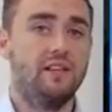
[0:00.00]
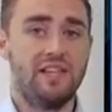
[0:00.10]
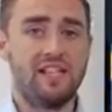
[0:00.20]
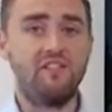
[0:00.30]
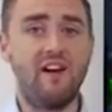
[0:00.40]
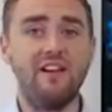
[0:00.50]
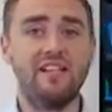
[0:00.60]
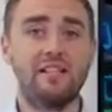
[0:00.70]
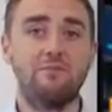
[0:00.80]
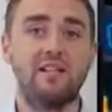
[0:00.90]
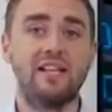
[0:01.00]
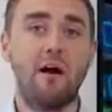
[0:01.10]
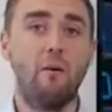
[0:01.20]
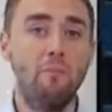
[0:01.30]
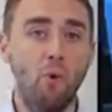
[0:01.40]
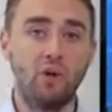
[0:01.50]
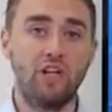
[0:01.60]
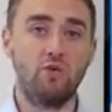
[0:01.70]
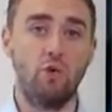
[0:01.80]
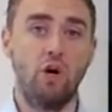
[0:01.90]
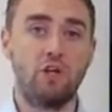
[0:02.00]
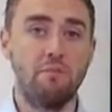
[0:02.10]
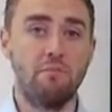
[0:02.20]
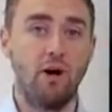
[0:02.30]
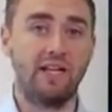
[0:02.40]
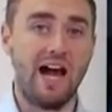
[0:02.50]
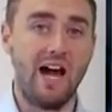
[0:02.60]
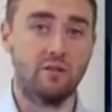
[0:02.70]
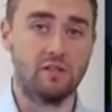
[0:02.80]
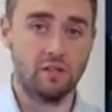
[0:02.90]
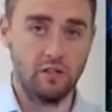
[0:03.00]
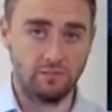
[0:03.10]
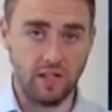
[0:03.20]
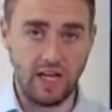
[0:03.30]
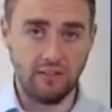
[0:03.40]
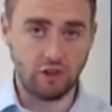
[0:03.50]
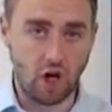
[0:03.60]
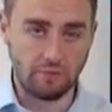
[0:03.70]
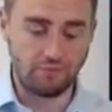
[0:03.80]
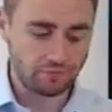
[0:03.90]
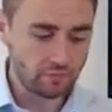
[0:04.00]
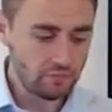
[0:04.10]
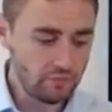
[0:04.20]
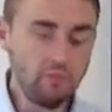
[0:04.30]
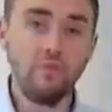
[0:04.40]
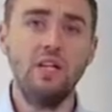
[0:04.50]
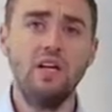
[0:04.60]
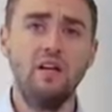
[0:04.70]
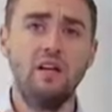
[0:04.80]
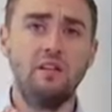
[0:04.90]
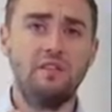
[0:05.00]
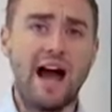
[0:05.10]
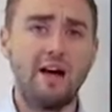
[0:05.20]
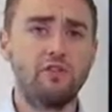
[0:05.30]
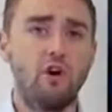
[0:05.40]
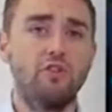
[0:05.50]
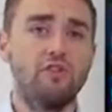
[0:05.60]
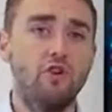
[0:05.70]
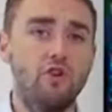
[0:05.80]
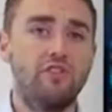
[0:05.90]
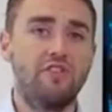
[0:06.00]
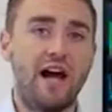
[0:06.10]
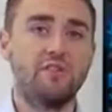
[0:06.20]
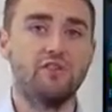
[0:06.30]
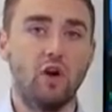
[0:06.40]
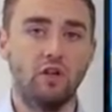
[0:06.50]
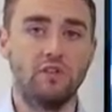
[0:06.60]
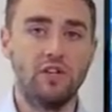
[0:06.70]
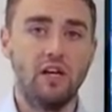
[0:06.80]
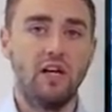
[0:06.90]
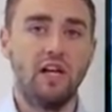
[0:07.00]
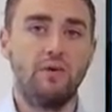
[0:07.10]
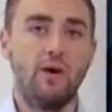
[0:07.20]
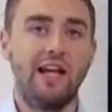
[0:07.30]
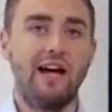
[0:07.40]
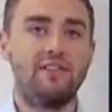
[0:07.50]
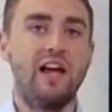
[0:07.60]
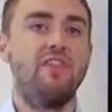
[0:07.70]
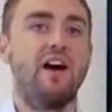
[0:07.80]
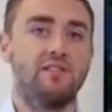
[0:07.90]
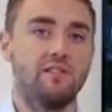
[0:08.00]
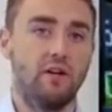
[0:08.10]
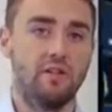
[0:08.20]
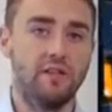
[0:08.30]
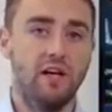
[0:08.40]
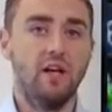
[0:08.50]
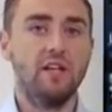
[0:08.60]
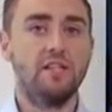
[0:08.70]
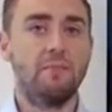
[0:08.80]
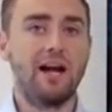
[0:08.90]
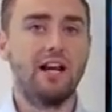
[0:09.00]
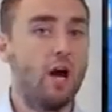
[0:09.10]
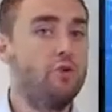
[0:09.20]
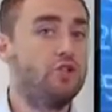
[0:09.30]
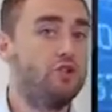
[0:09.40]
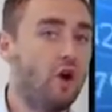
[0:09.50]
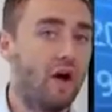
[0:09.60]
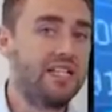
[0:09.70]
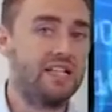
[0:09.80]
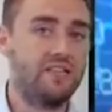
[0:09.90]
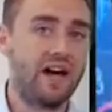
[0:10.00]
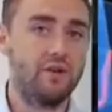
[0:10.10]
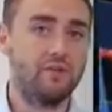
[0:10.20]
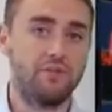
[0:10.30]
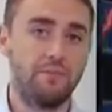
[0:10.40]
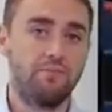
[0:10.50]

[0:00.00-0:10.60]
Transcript: This is very similar to how a mortgage works when buying a house. Okay, so the house costs $100,000 and you only have $10,000. So the bank loans you $90,000.